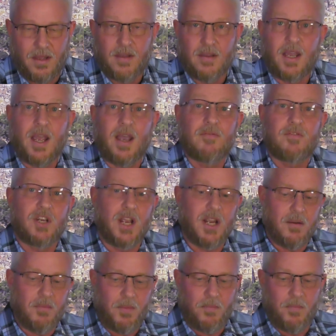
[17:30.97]
They have
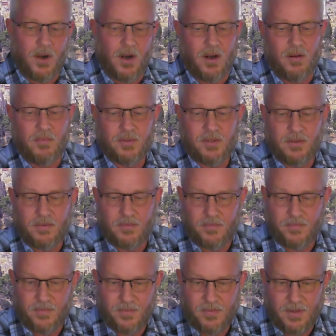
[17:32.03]
Jacob embalmed,
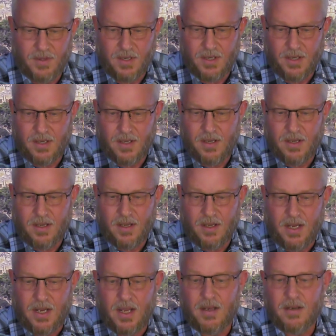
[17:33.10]

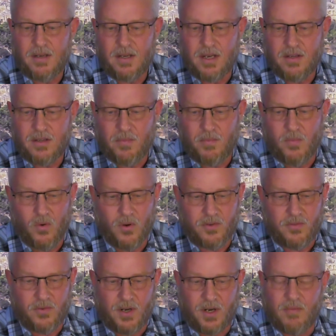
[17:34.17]
and Egypt mourns
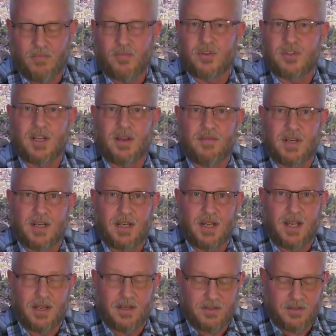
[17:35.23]
for him for 70
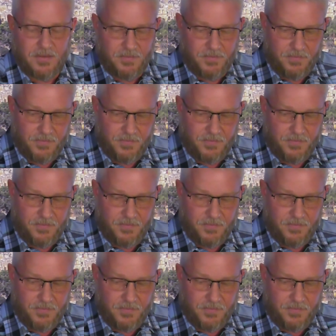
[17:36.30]
days.